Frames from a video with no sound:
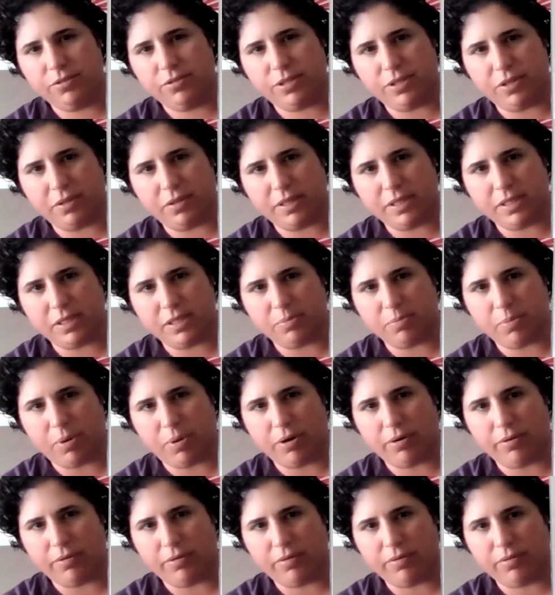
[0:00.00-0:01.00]
So this is
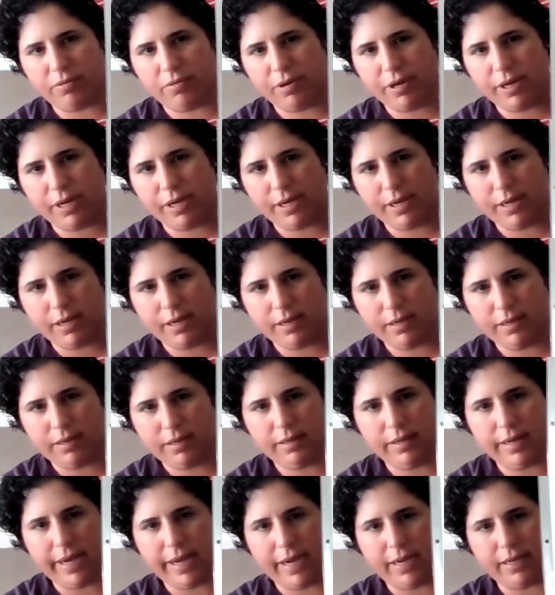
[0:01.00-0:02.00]
part 3
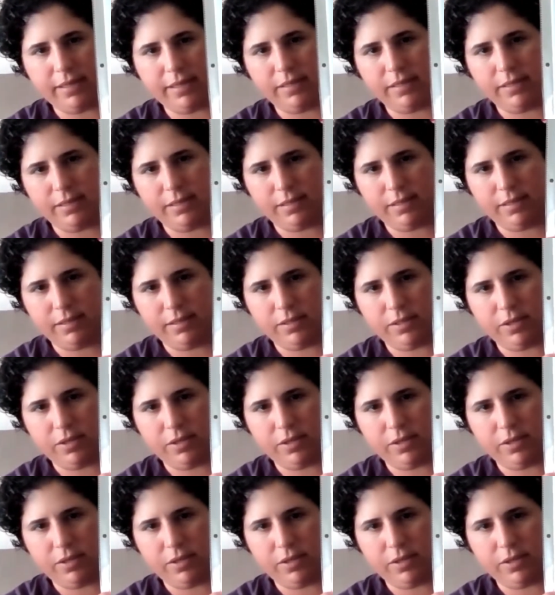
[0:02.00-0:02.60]
next.